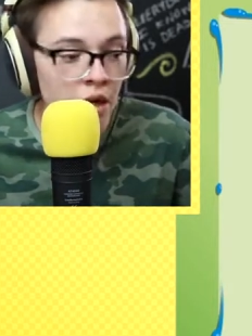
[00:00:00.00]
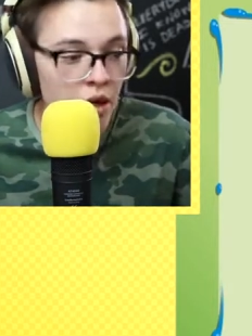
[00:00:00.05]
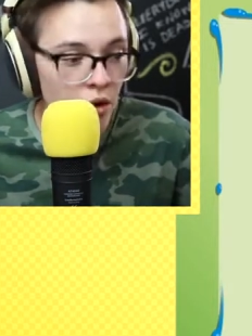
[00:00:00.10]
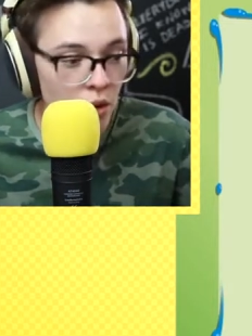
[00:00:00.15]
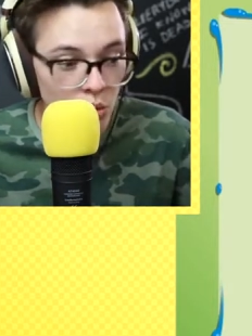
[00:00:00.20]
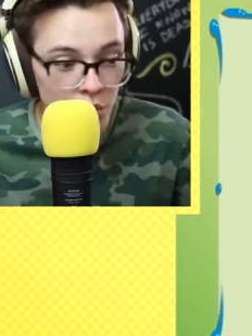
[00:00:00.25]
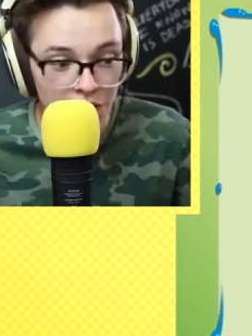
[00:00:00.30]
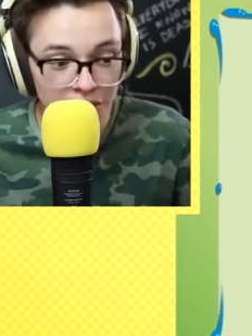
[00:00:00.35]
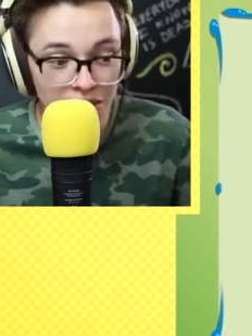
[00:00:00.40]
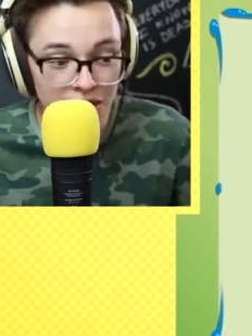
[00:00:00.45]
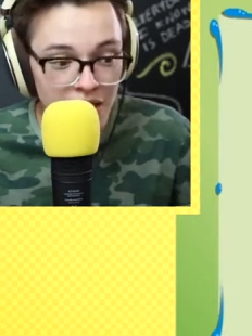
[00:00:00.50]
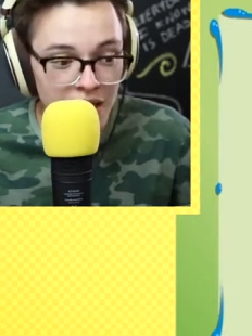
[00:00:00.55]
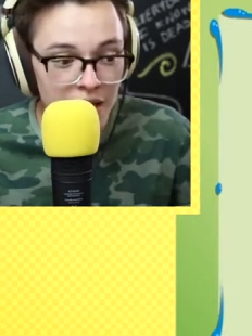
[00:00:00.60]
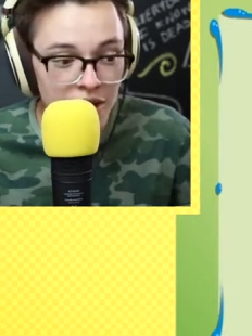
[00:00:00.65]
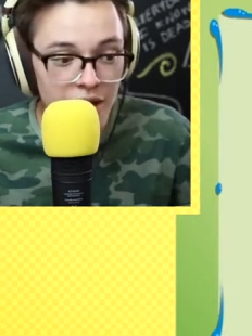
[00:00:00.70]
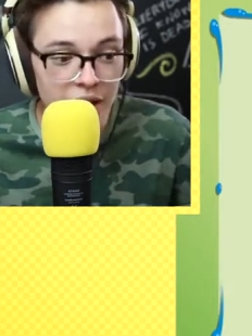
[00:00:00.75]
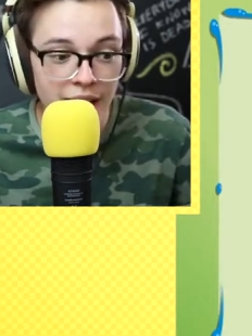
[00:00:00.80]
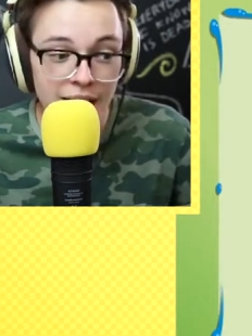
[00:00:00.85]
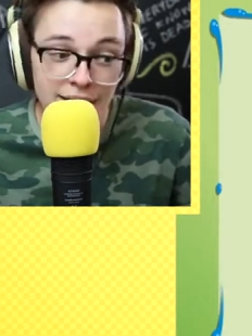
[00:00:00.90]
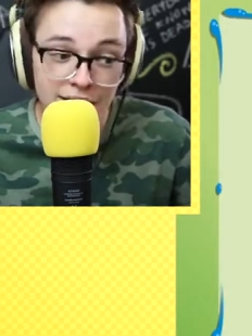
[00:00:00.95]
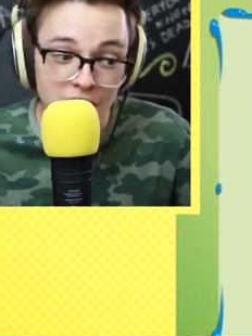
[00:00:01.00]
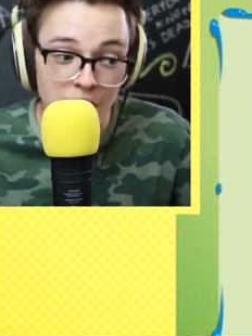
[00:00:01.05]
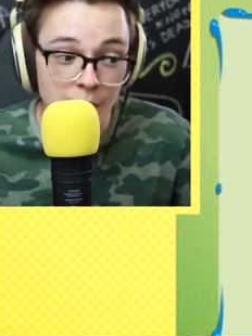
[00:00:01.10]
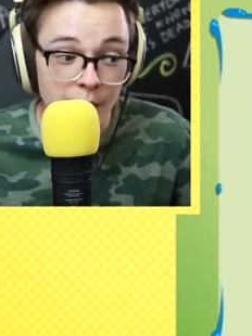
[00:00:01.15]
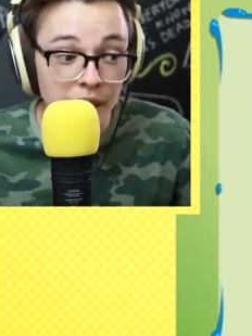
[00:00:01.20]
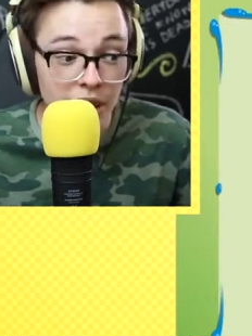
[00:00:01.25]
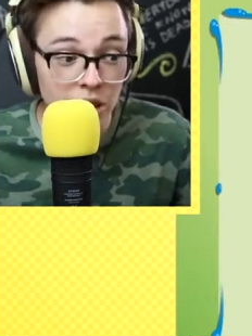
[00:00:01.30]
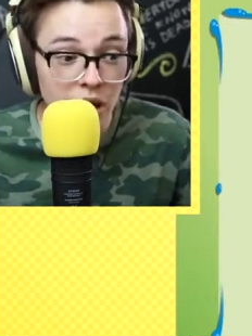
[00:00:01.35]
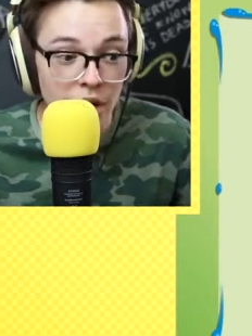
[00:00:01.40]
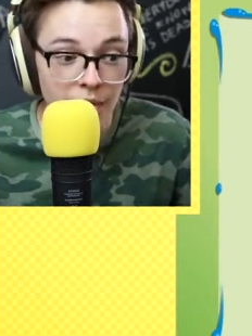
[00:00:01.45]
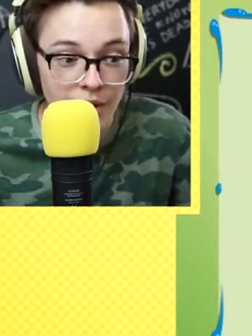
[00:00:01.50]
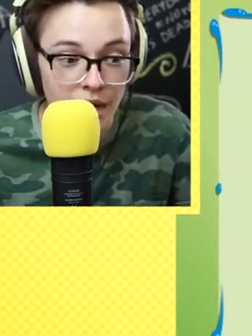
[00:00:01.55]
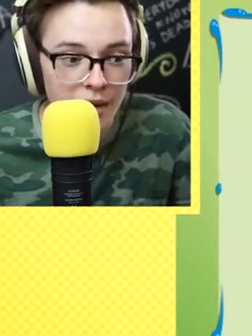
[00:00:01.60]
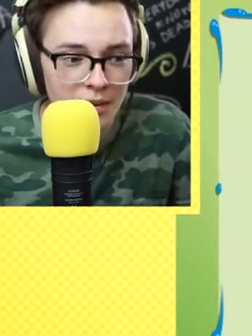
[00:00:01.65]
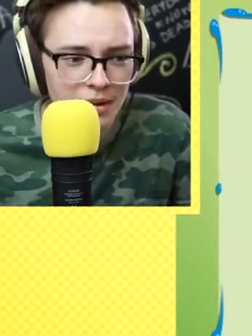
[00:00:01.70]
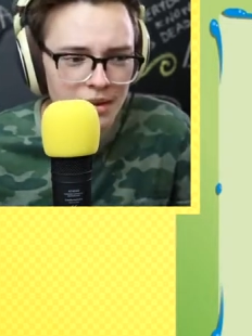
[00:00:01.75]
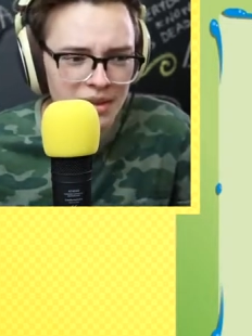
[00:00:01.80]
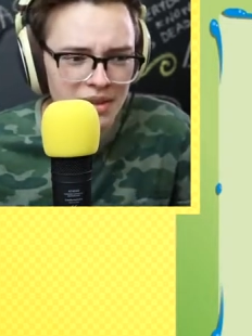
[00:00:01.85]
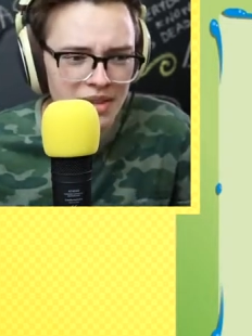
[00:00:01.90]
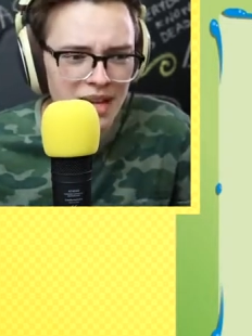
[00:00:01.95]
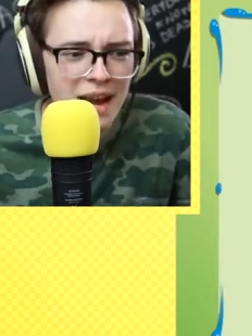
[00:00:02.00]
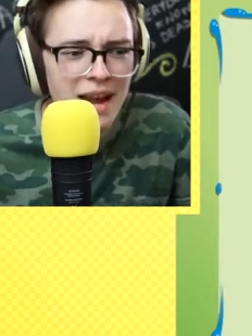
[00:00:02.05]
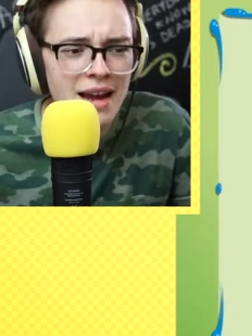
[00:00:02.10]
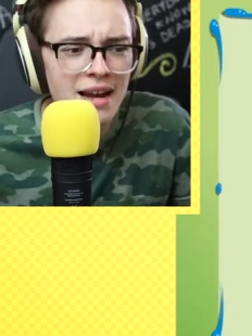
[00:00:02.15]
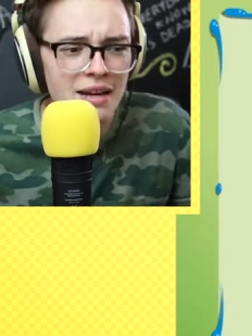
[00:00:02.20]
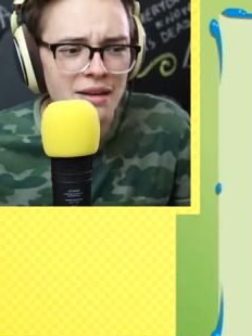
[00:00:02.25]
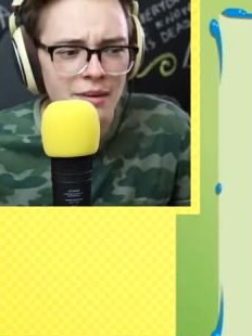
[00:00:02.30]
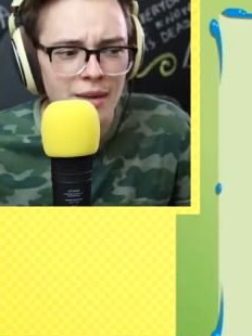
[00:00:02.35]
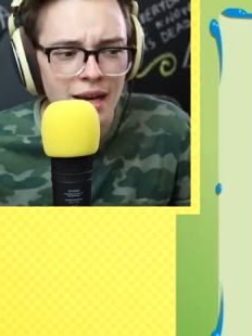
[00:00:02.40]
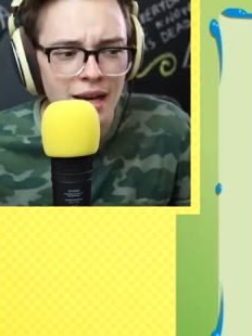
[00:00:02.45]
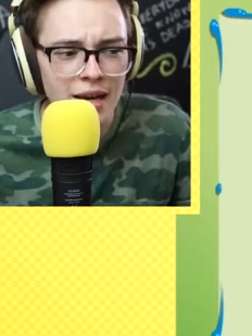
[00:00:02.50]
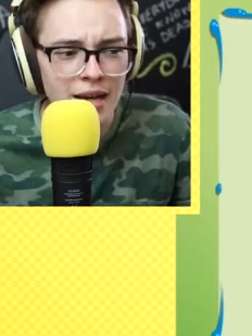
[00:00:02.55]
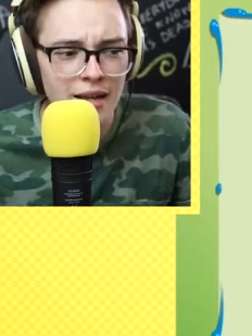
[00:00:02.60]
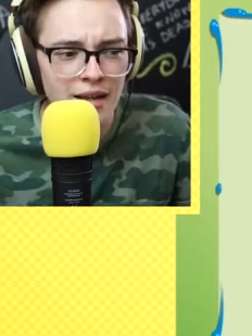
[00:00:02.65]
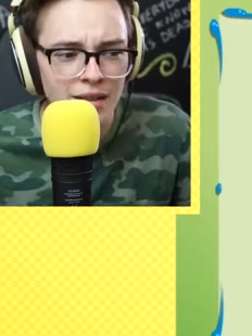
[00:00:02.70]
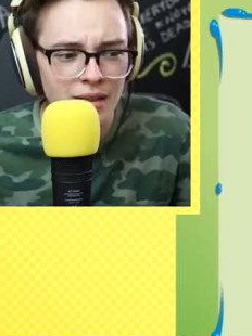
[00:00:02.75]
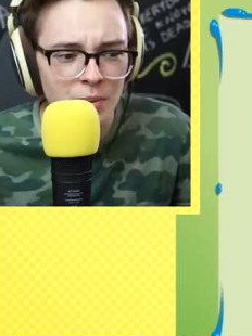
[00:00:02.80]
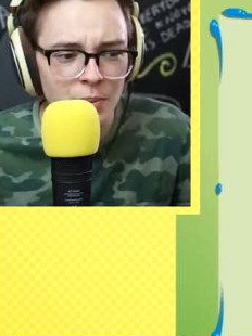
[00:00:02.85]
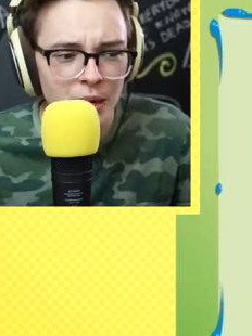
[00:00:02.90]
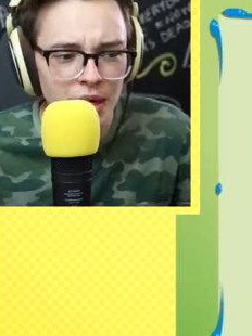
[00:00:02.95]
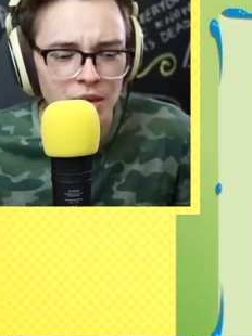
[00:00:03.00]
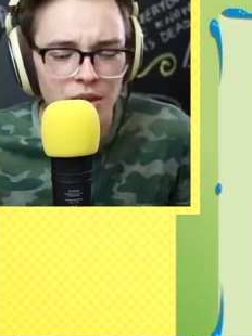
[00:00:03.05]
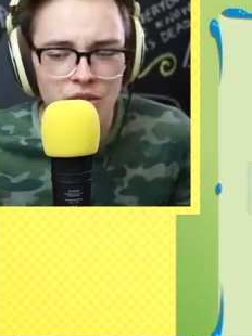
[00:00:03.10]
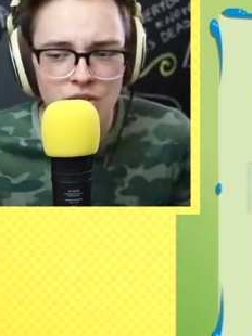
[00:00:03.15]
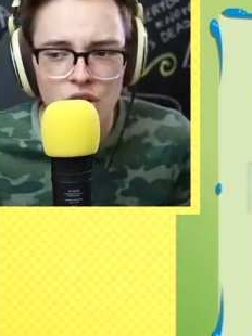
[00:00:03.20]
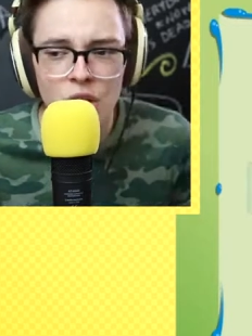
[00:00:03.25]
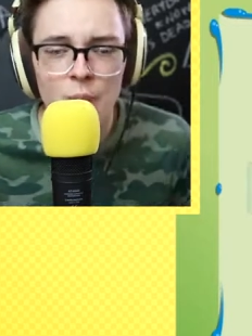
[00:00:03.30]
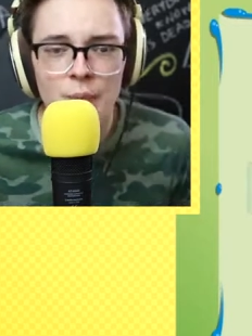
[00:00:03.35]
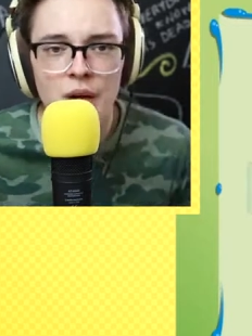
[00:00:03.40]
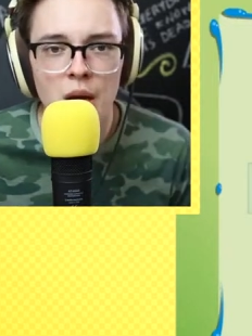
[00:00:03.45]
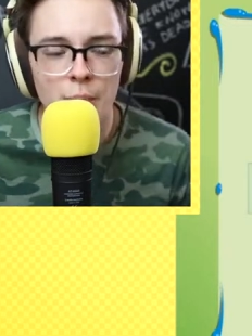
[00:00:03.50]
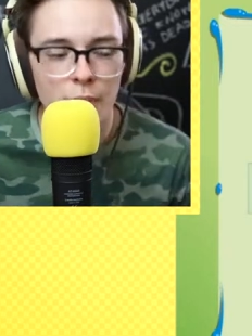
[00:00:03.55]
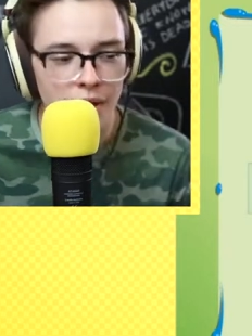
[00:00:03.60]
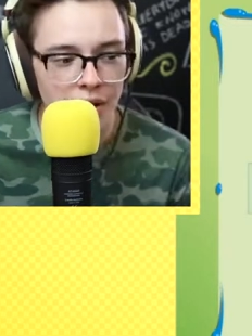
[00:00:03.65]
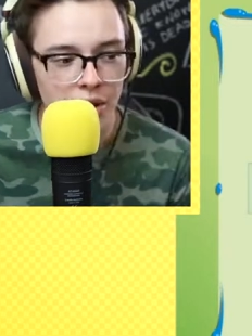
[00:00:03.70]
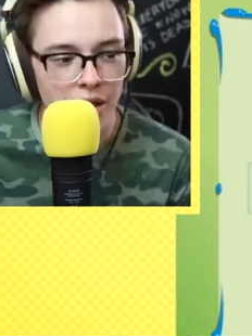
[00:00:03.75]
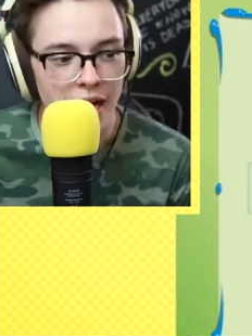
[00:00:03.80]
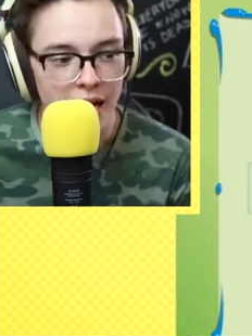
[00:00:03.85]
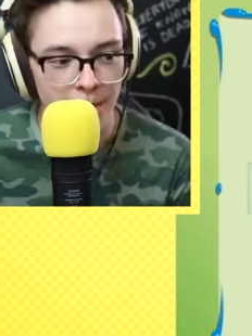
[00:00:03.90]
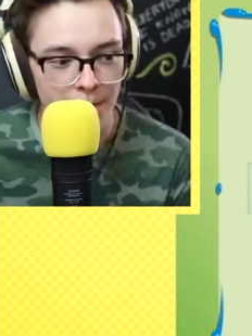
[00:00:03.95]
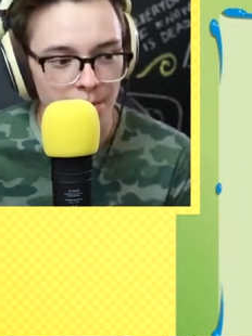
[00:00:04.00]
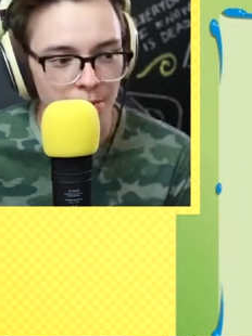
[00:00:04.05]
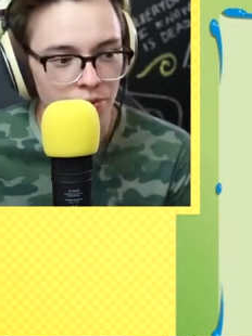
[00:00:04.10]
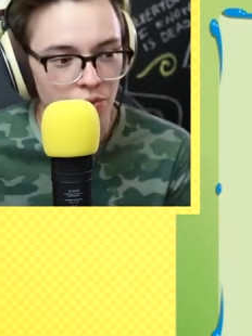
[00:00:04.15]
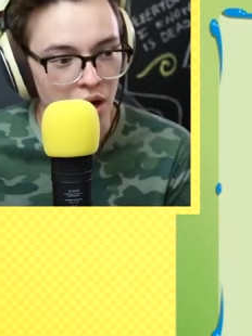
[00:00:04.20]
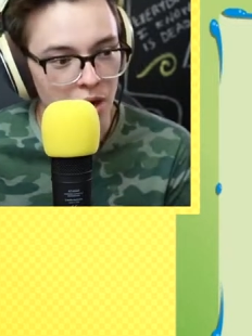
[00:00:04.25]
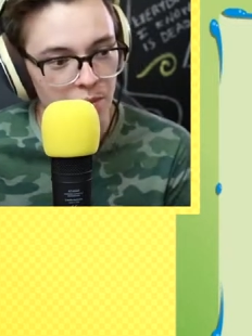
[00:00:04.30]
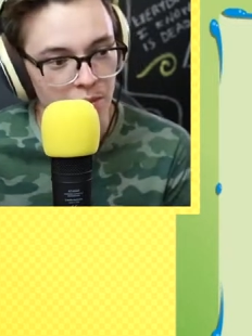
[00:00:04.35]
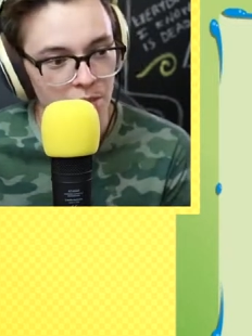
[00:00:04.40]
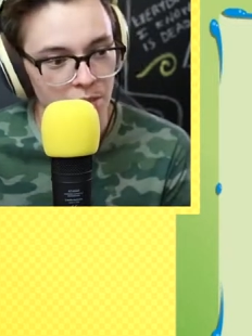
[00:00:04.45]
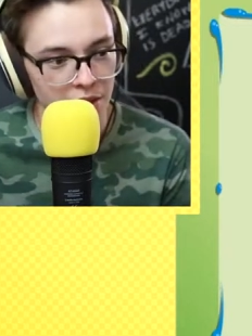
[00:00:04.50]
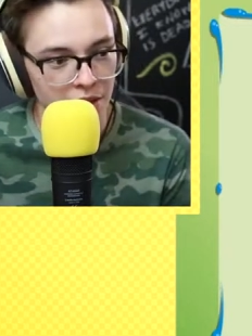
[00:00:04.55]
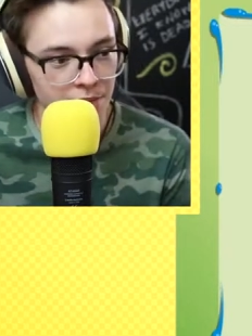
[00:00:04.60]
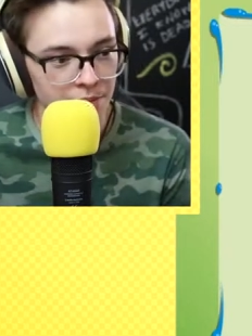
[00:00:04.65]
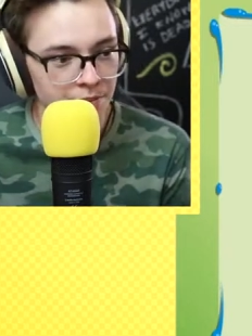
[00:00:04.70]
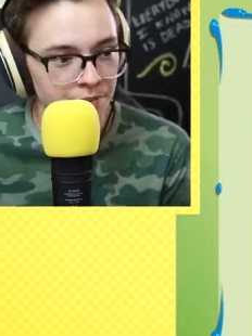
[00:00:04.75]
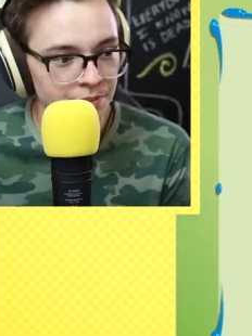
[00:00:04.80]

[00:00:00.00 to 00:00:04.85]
Or C, you guys come here often. I'm going to say that it's better just open up with your name, probably.